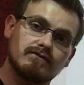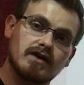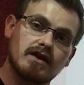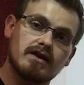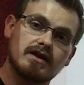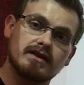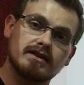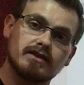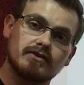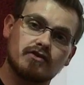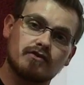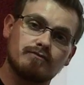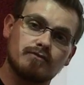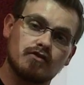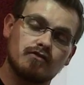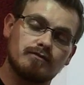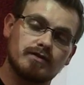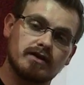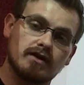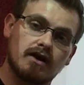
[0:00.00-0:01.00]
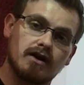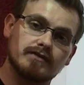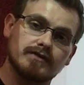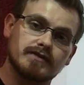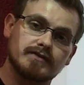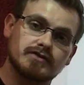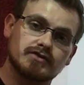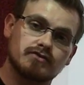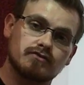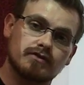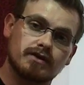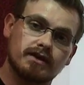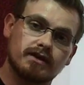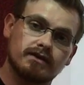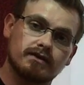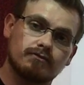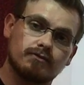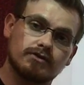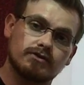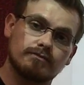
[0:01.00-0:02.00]
very little movement on the
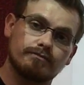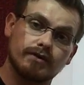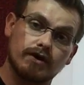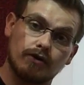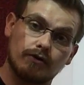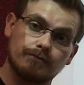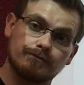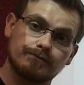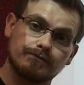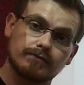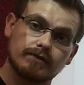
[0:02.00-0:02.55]
string with the bow.